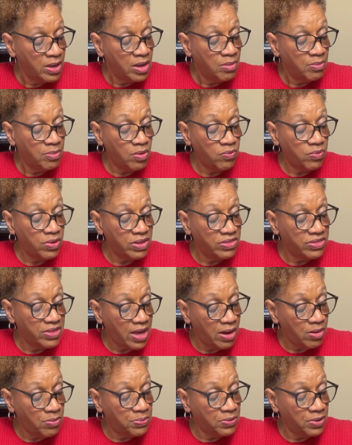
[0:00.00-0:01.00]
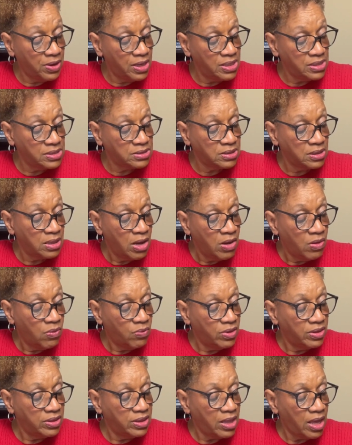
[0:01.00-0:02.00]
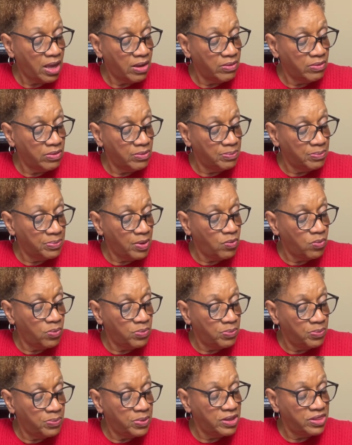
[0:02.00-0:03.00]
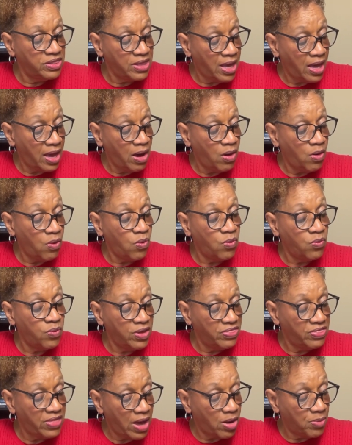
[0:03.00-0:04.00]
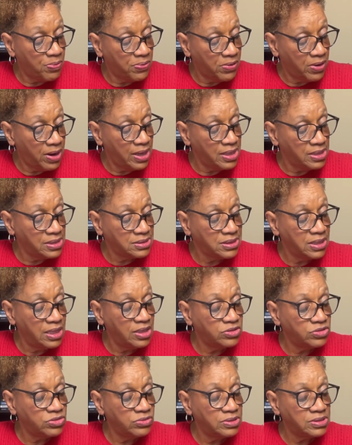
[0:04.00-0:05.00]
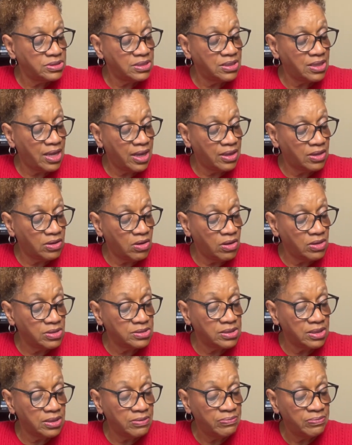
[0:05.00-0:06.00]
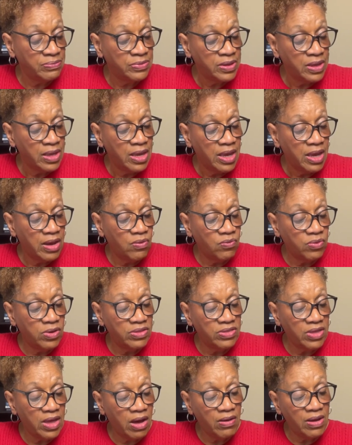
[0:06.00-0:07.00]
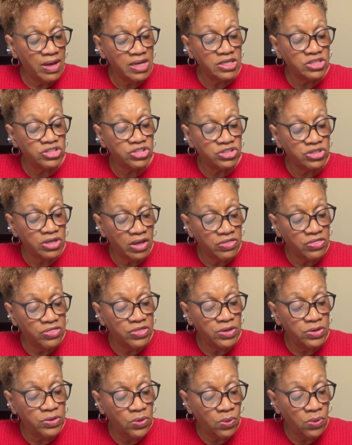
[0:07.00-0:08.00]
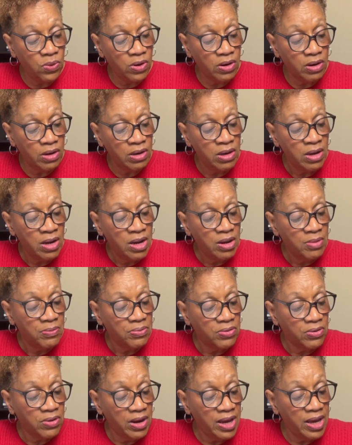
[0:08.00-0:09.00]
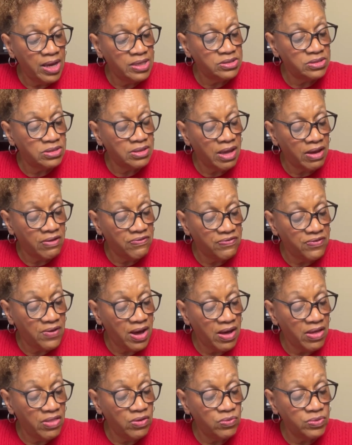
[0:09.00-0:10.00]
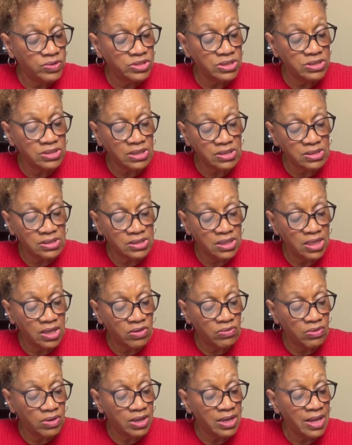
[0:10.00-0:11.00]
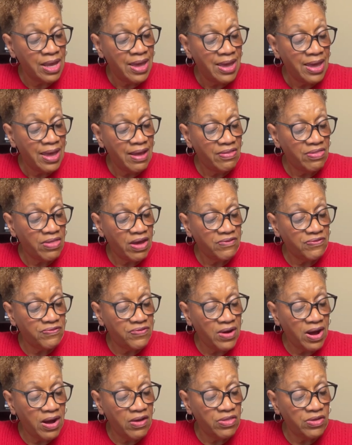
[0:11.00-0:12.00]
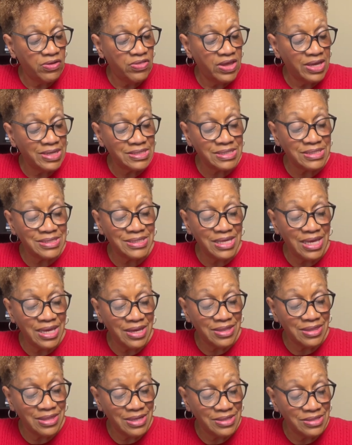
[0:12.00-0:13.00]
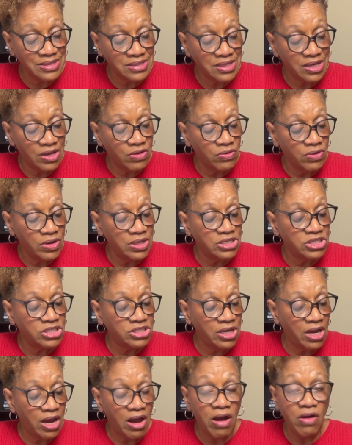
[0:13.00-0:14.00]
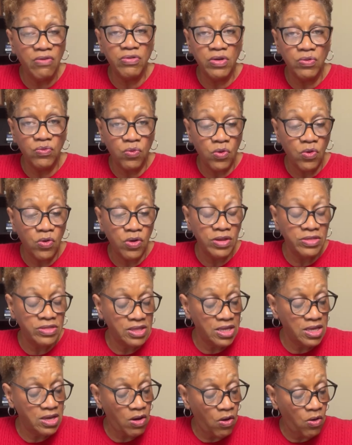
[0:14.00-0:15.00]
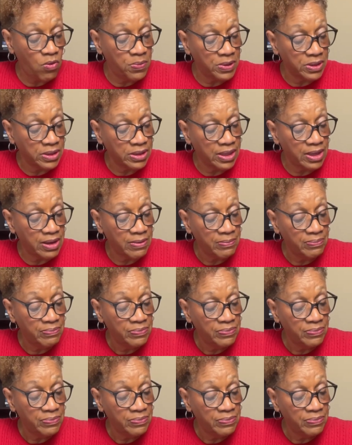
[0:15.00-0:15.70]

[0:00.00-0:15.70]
But when thou prayest, when thou but but thou, when thou prayest, enter into thy closet, and when thou hast shut the door, pray to thy Father which is in secret, and thy Father that seeth in secret shall reward thee openly.